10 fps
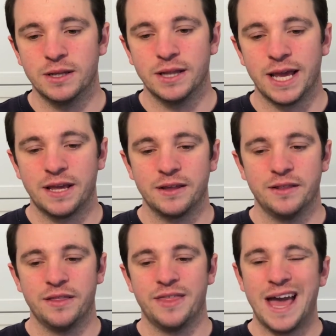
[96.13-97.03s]
like
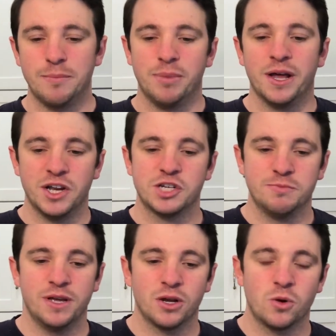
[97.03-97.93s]
that
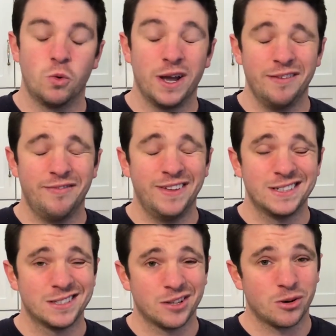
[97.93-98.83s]
punishment quite
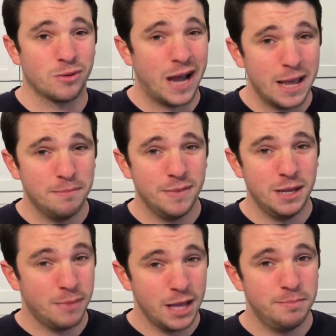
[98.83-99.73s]
fits the crime,
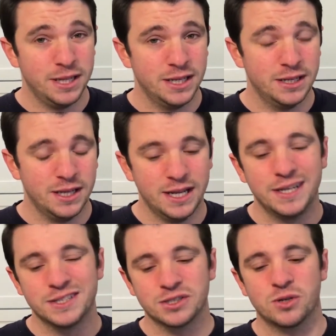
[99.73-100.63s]
in my opinion, and it's